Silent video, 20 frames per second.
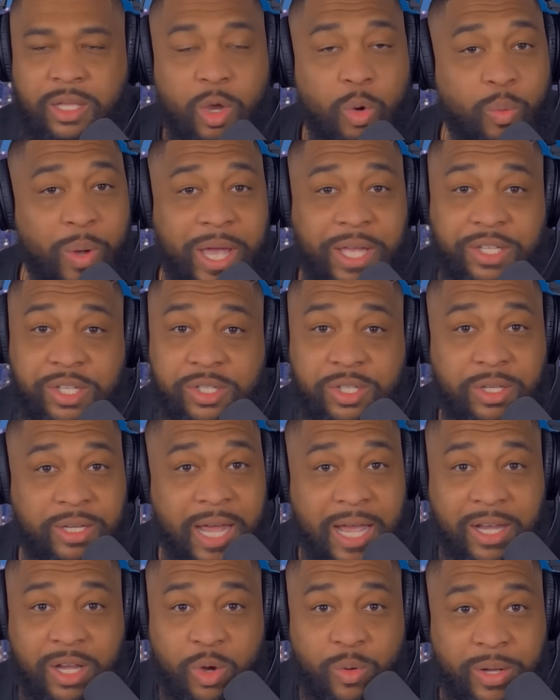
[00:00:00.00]
your wages
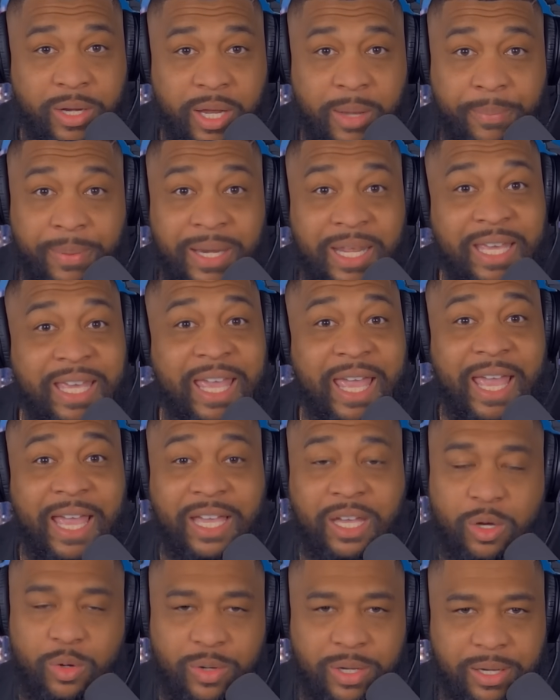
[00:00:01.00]
are not going up, and it
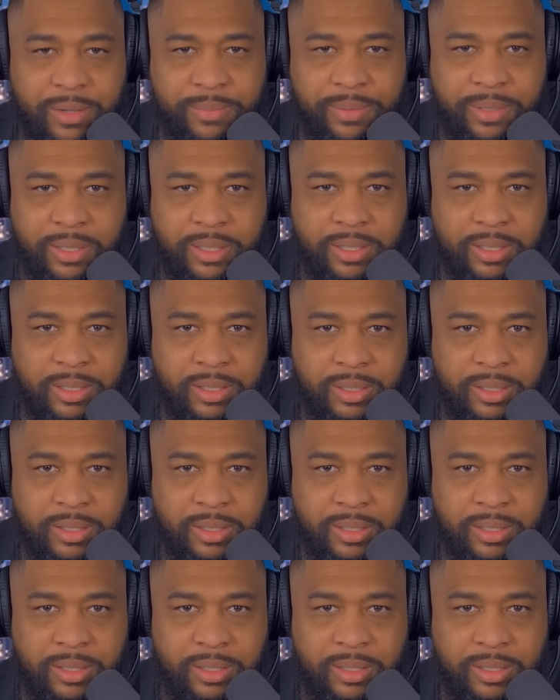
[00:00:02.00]
can't go up.